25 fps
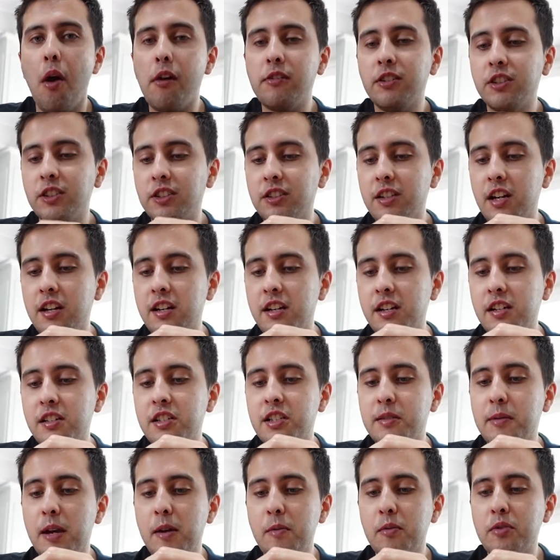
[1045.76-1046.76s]
Studying in
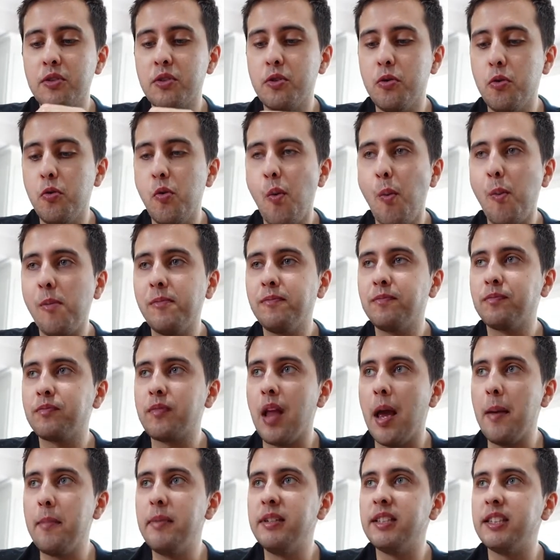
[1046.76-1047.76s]
Spain was cool.
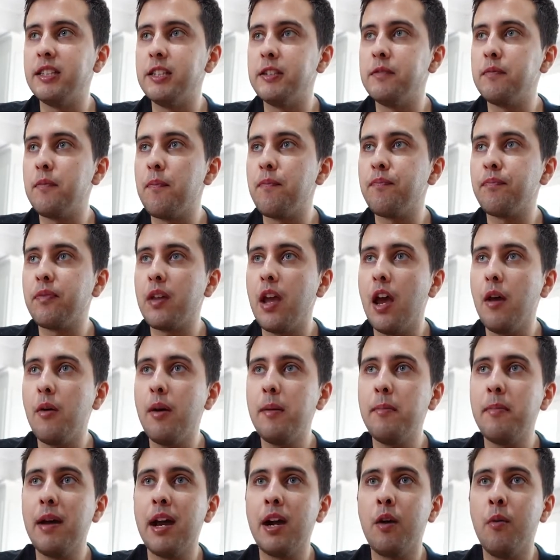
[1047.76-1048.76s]
I miss it. I
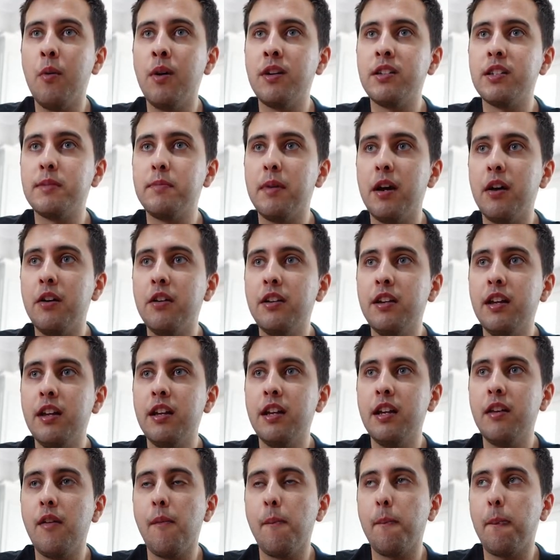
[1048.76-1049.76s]
went back once, but
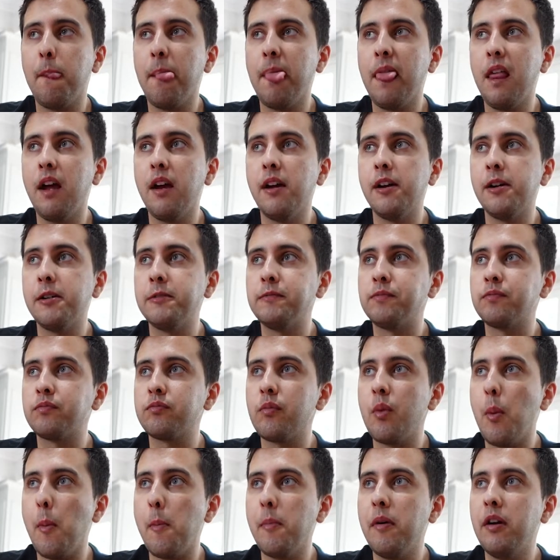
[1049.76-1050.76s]
I
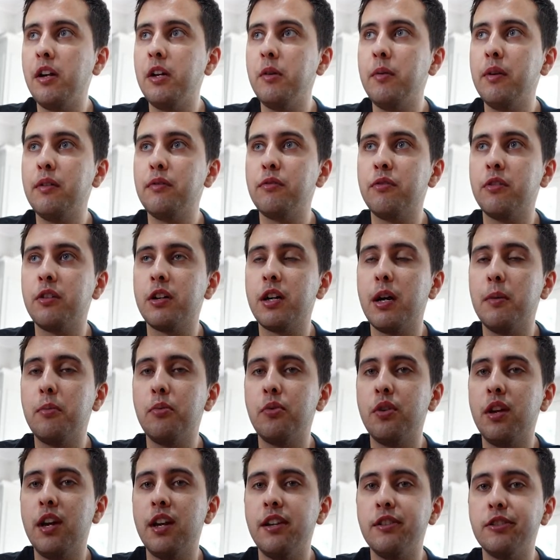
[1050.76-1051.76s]
only went for a couple
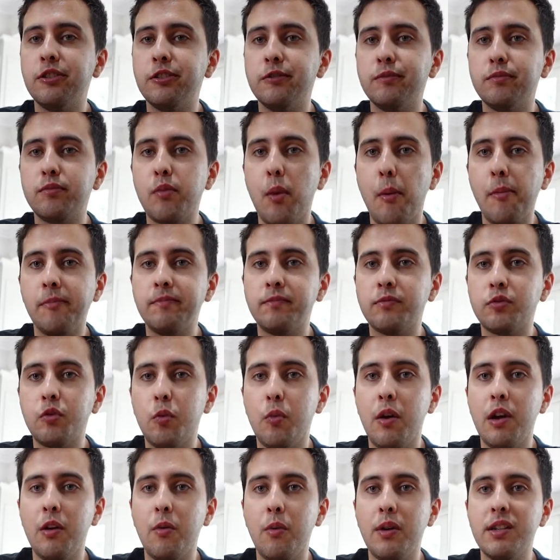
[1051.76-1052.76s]
days.
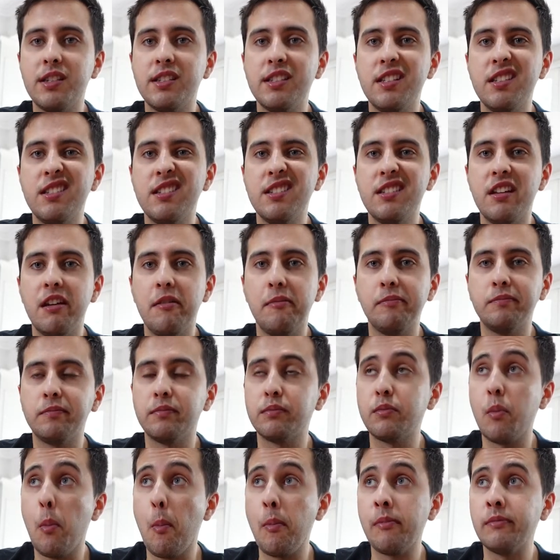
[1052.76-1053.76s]
Once since then,
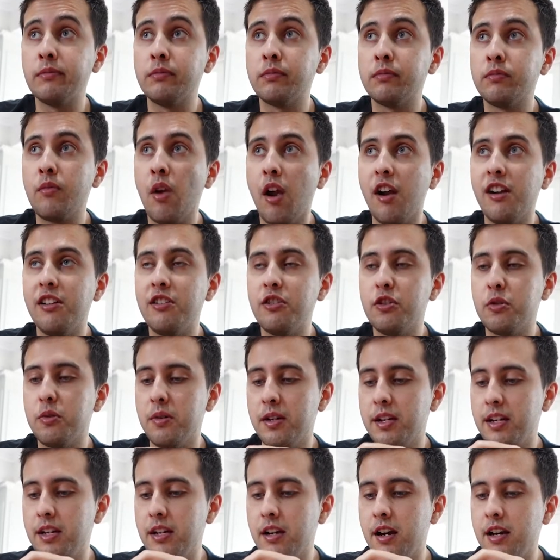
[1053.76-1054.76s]
in
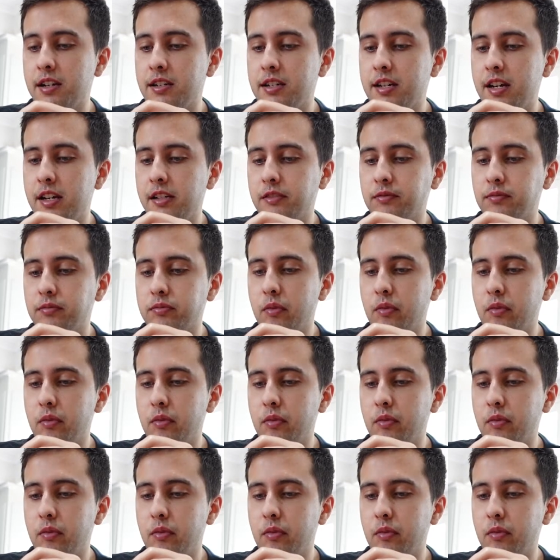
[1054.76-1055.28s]
2019.